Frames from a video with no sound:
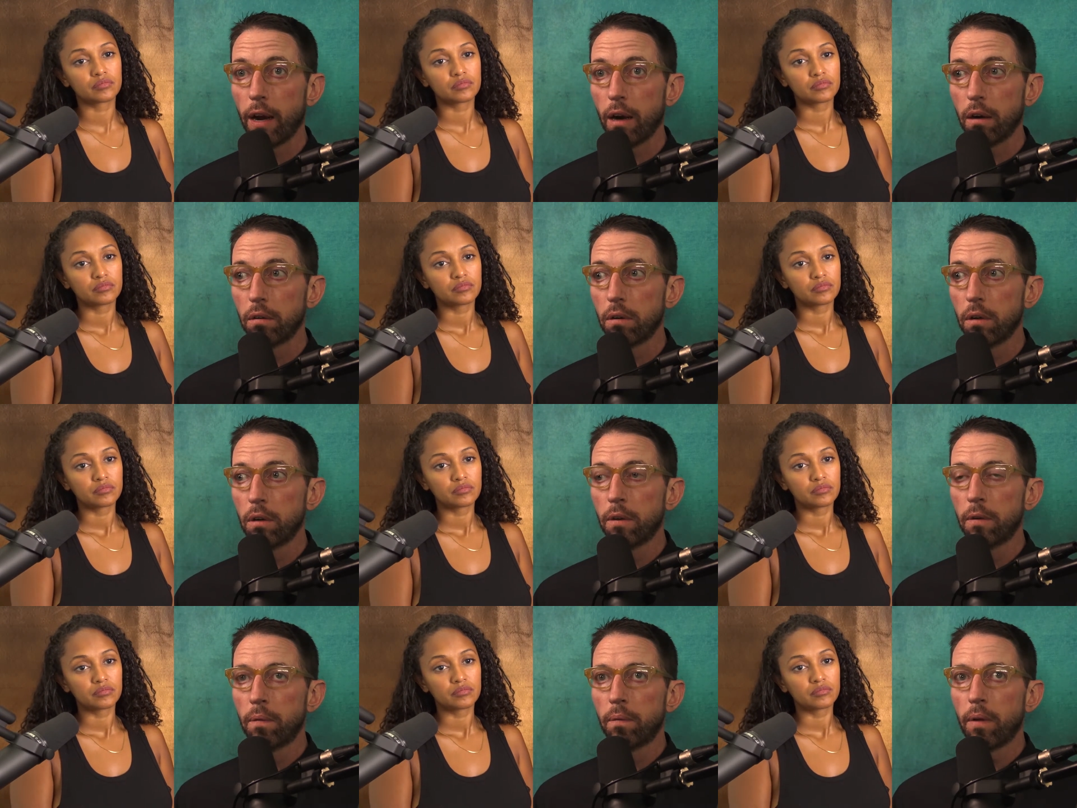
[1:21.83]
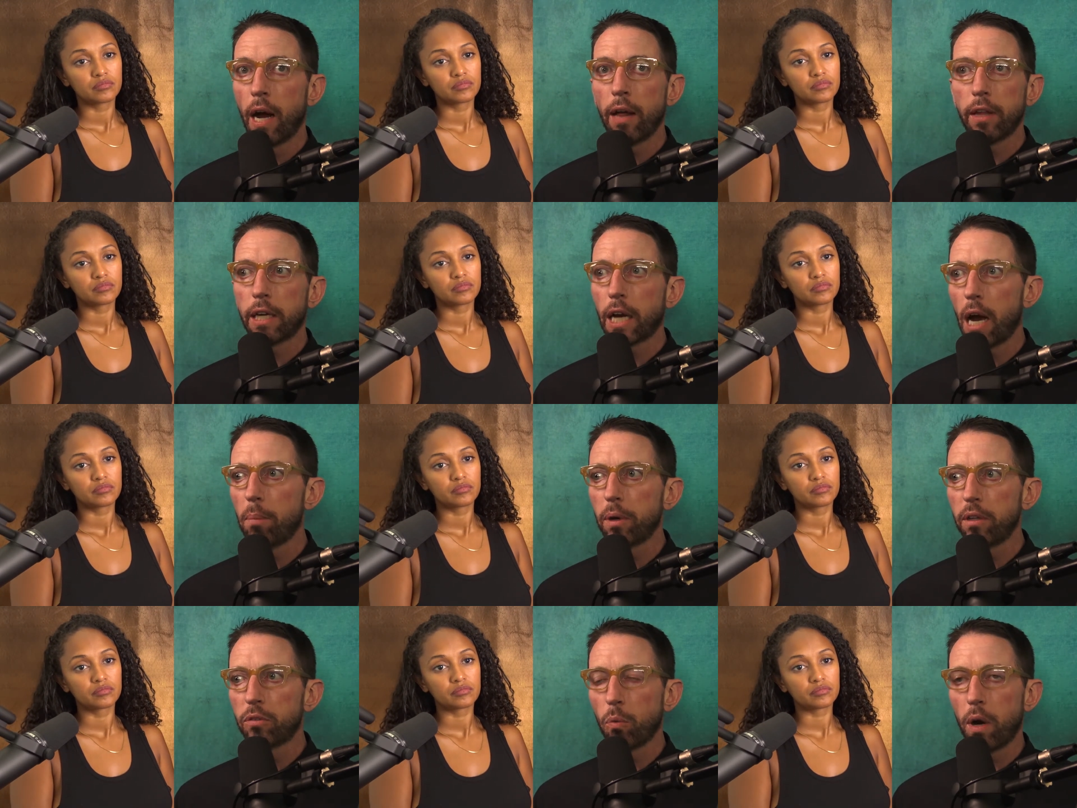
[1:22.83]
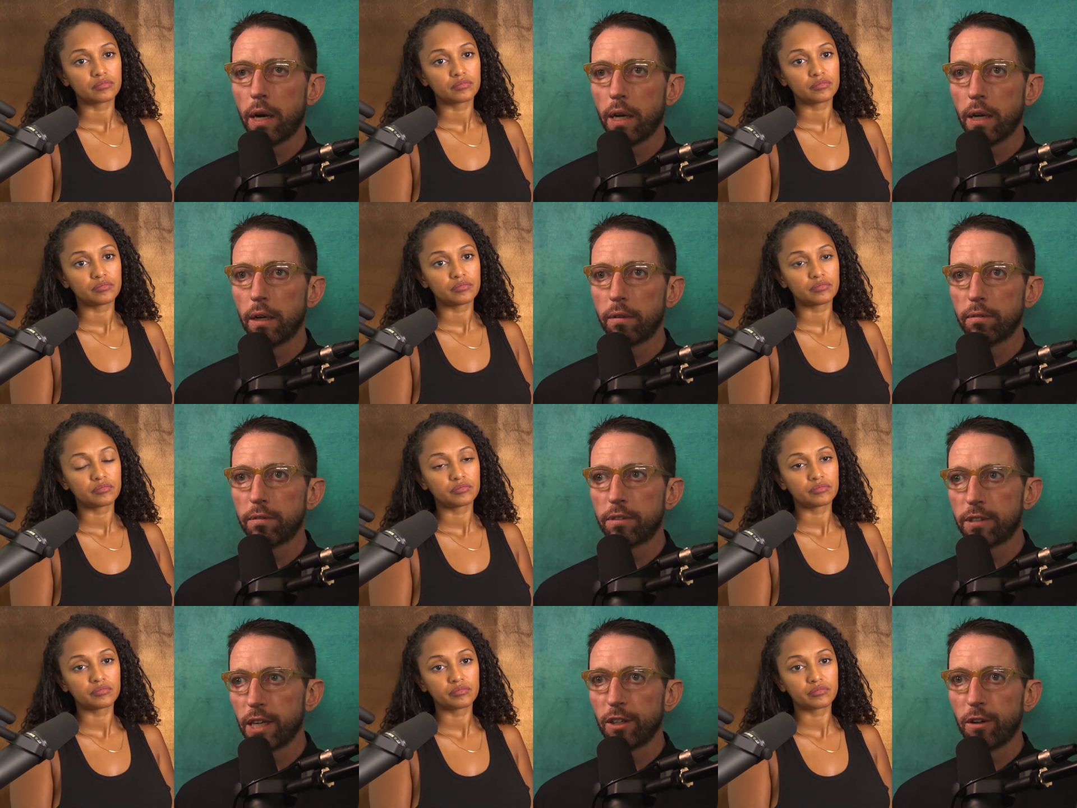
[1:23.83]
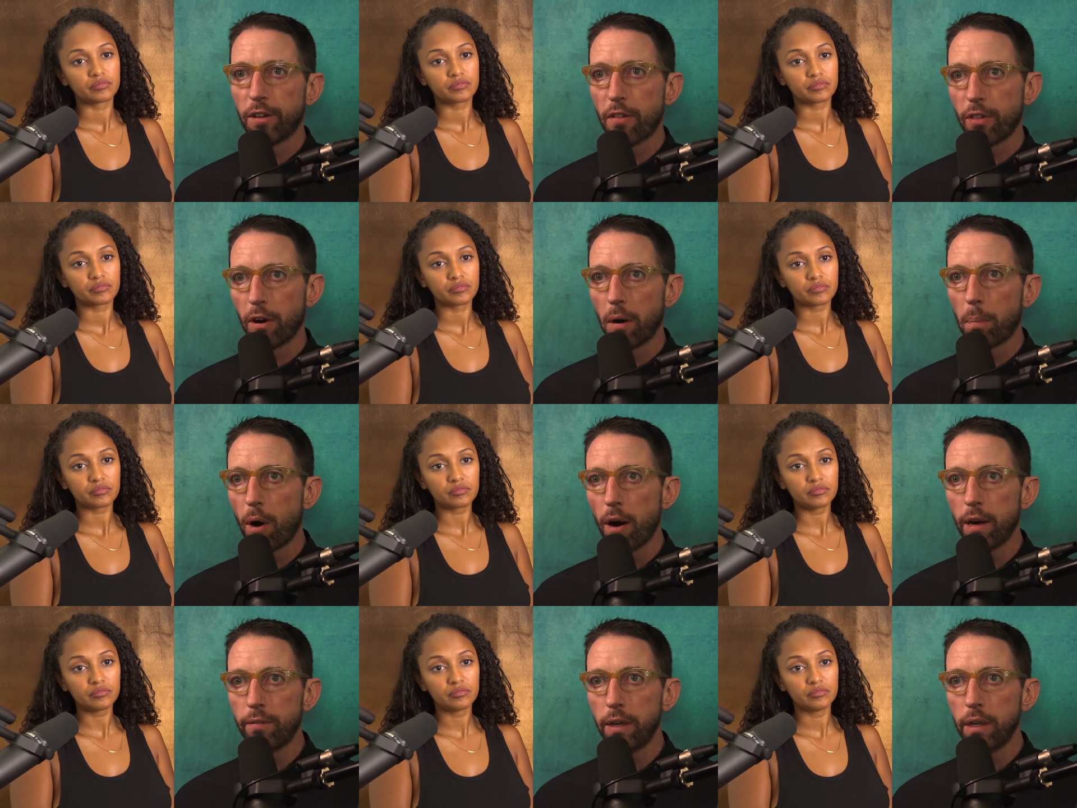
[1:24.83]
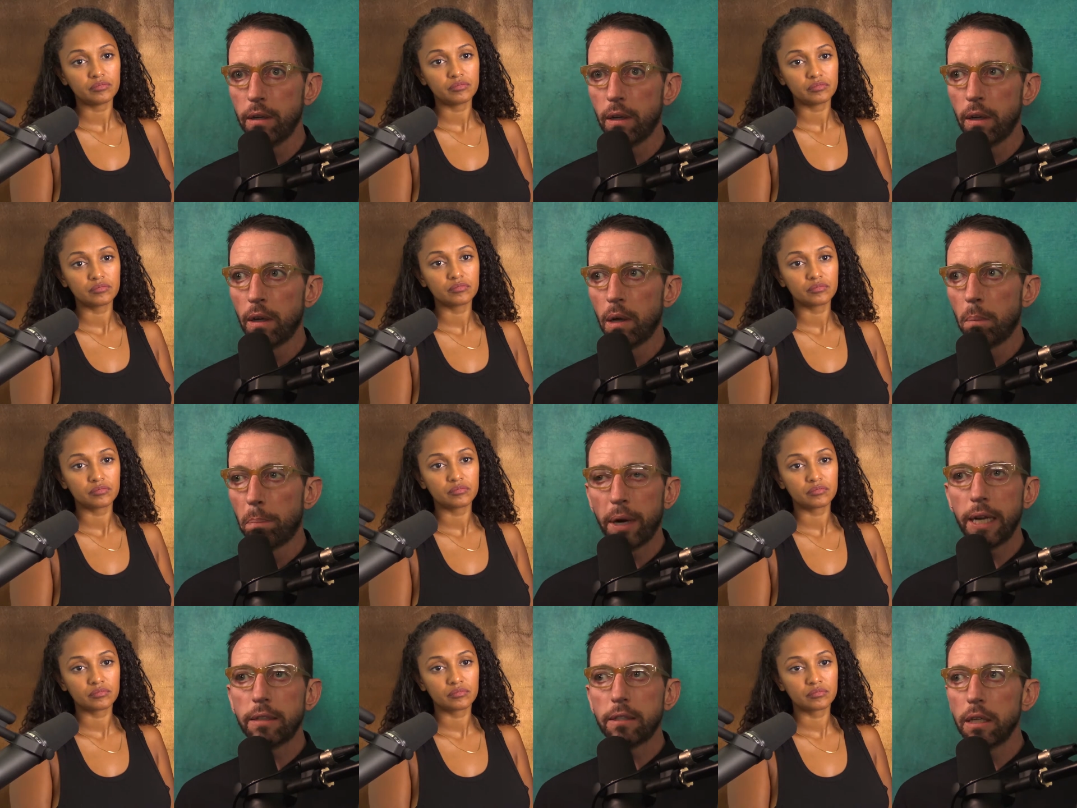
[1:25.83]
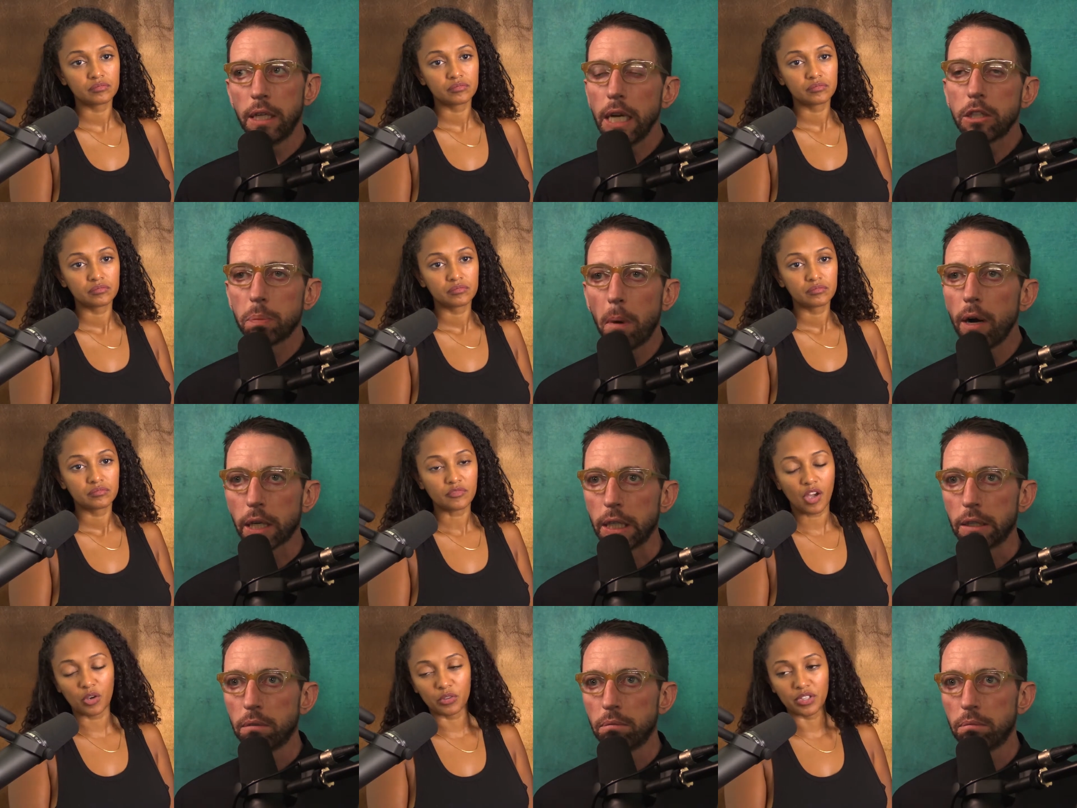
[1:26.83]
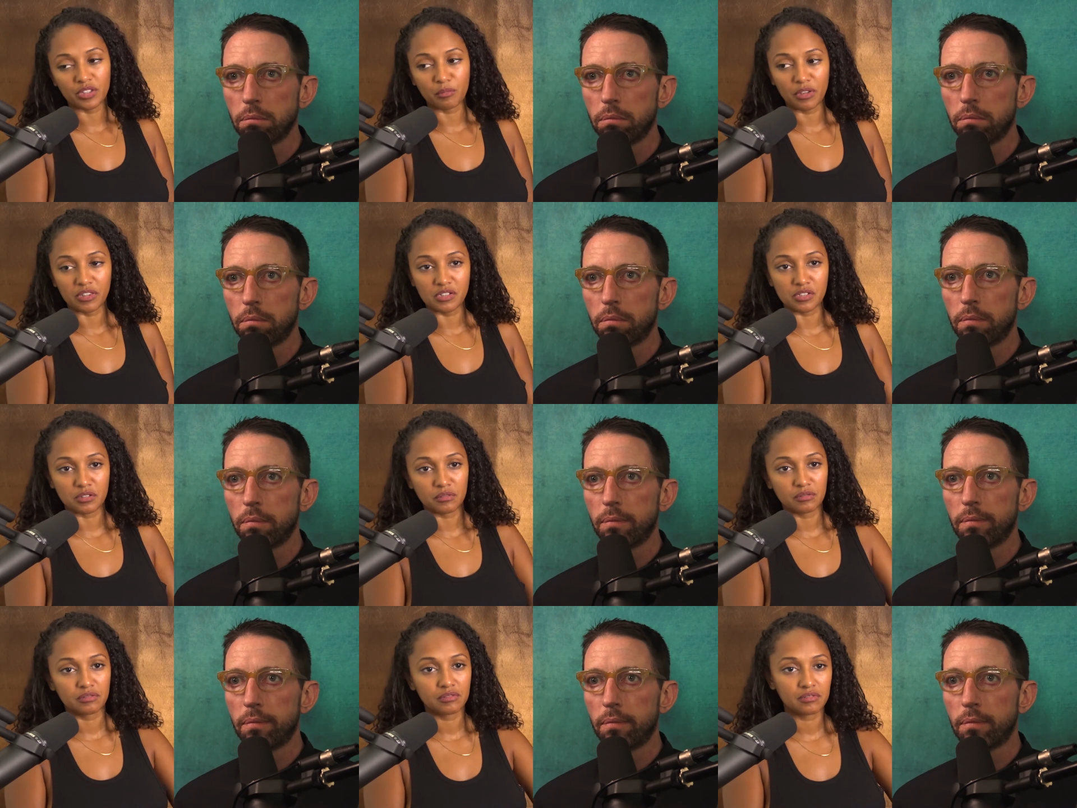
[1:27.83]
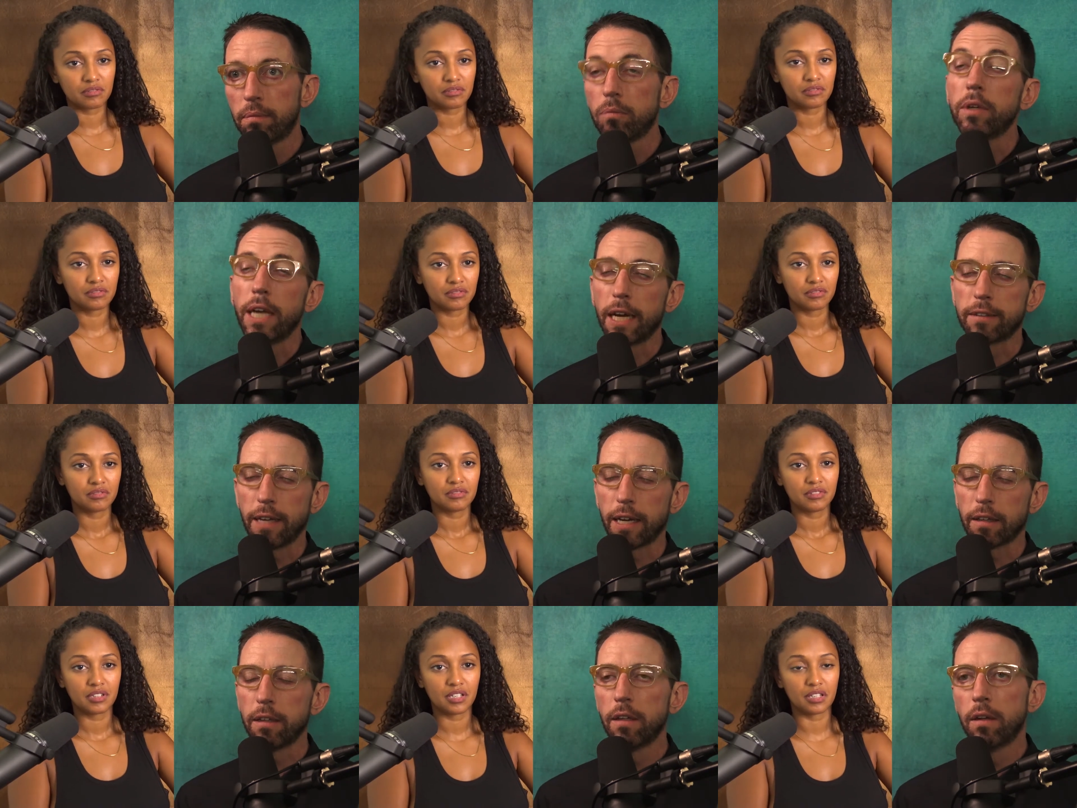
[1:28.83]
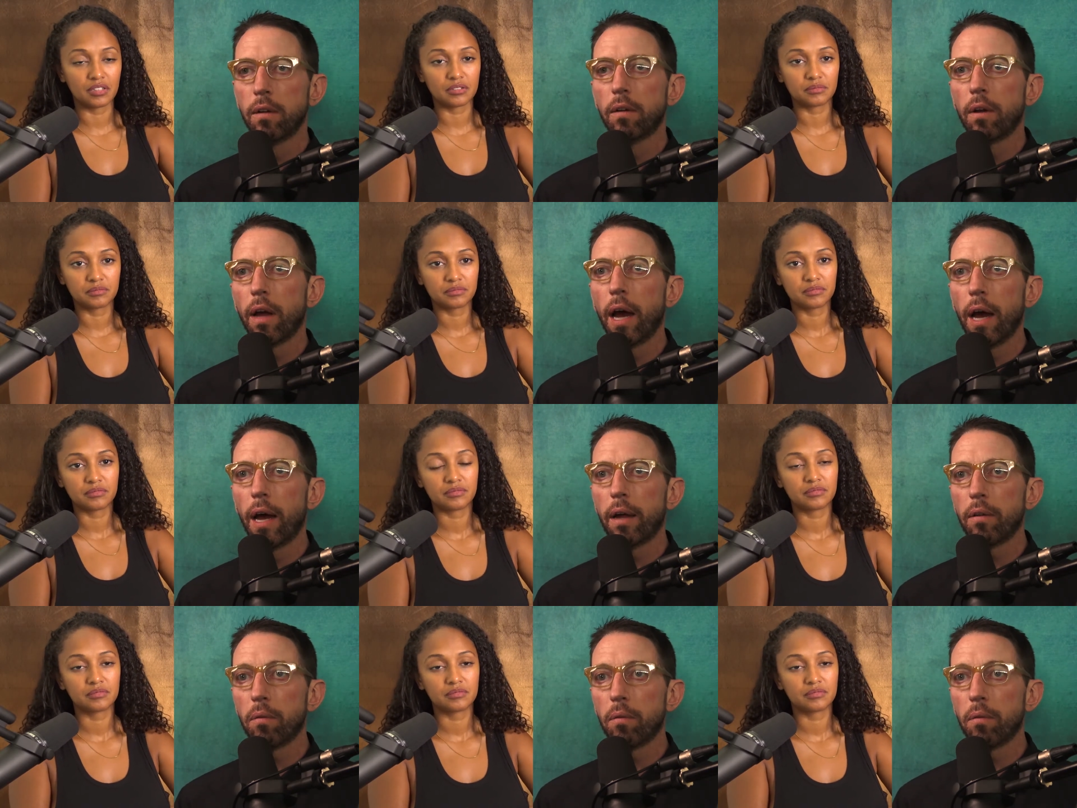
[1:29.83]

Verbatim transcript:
Speaker 1: they're, I think companies want to signal that they're a part of it. But it's a niche market.
Speaker 2: Only in the month of June.
Speaker 1: But yeah, exactly.
Speaker 2: Hello.
Speaker 1: Uh,